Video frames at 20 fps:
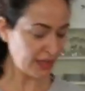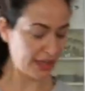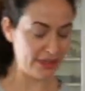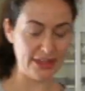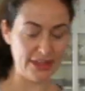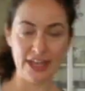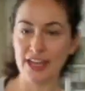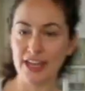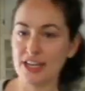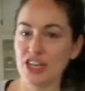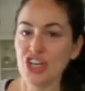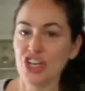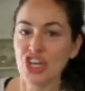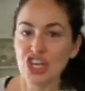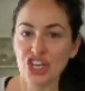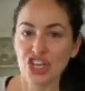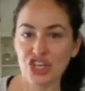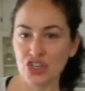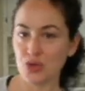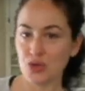And
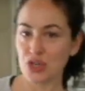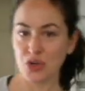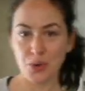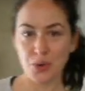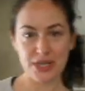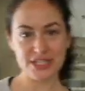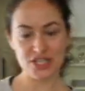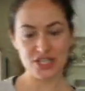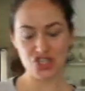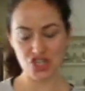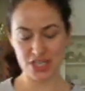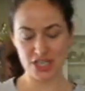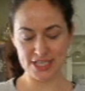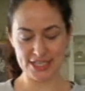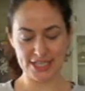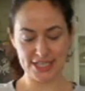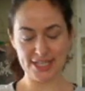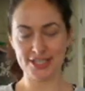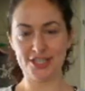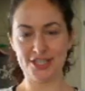then you can always
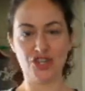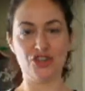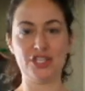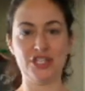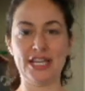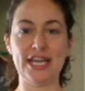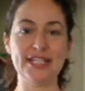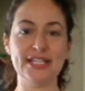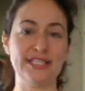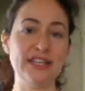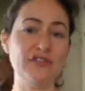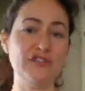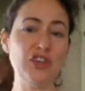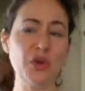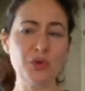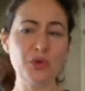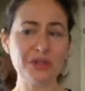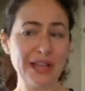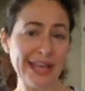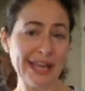adjust it to your taste. And if
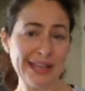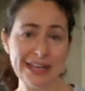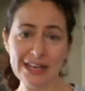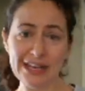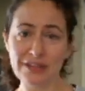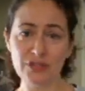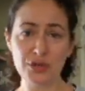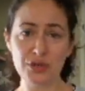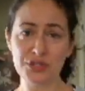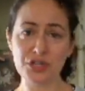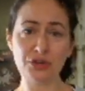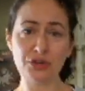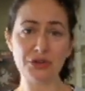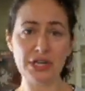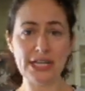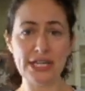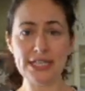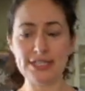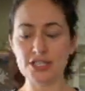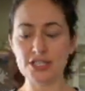you don't like any of those
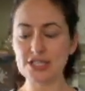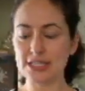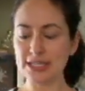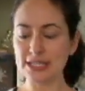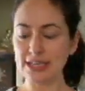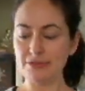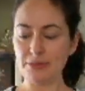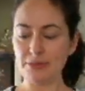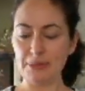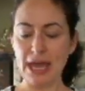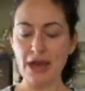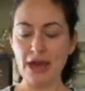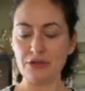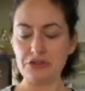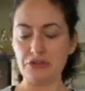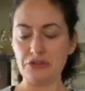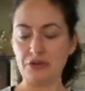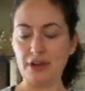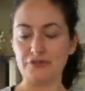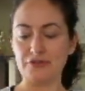ingredients, just leave them
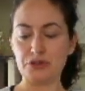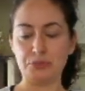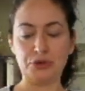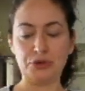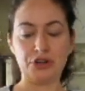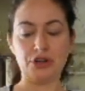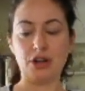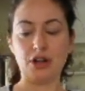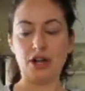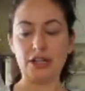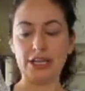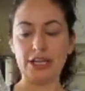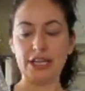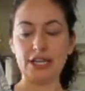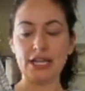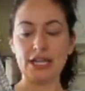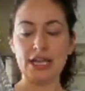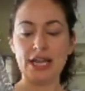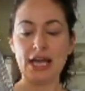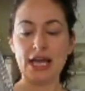out. You don't have to put it all
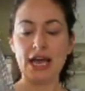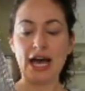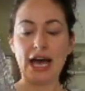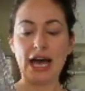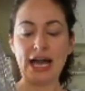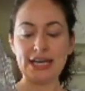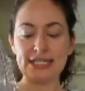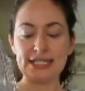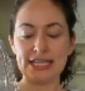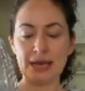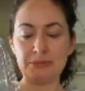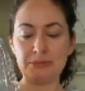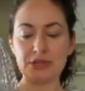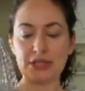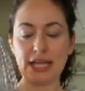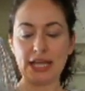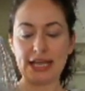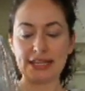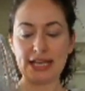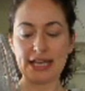in. I just happen
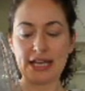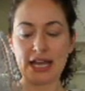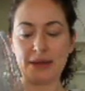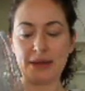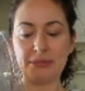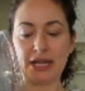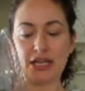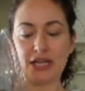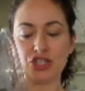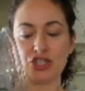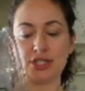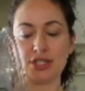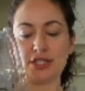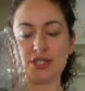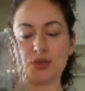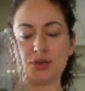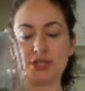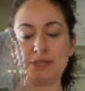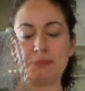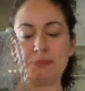to like that
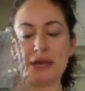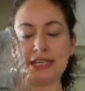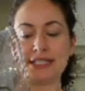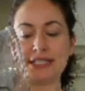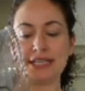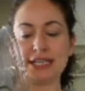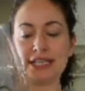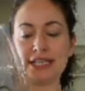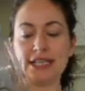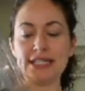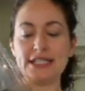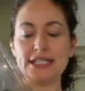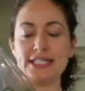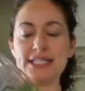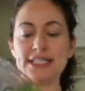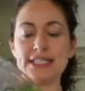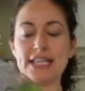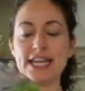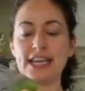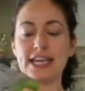combination. So it's basically, this
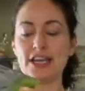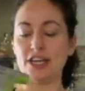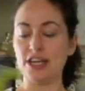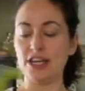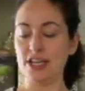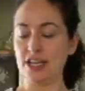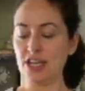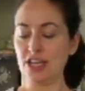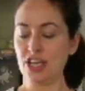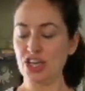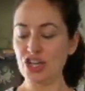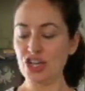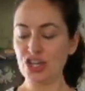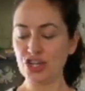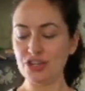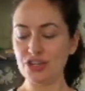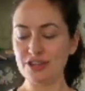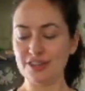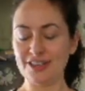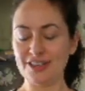is like
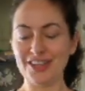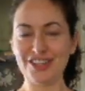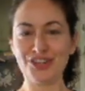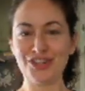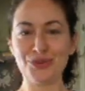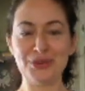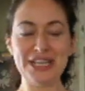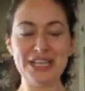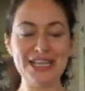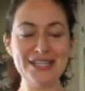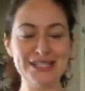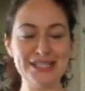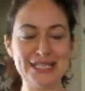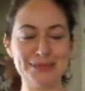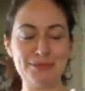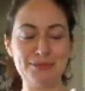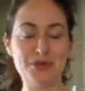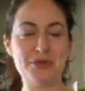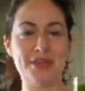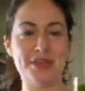a green
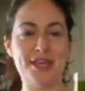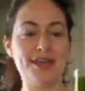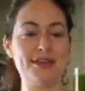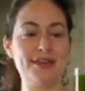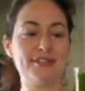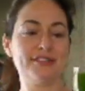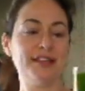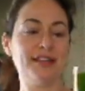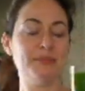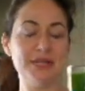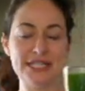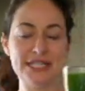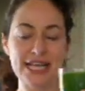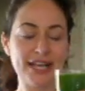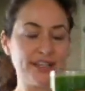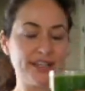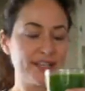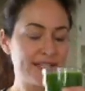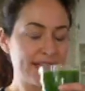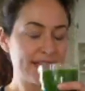smoothie. Let me
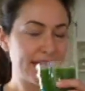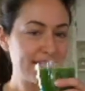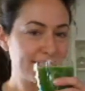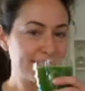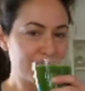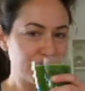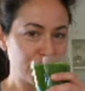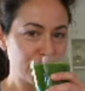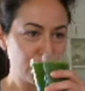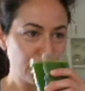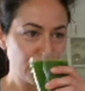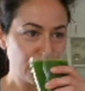take a little taste.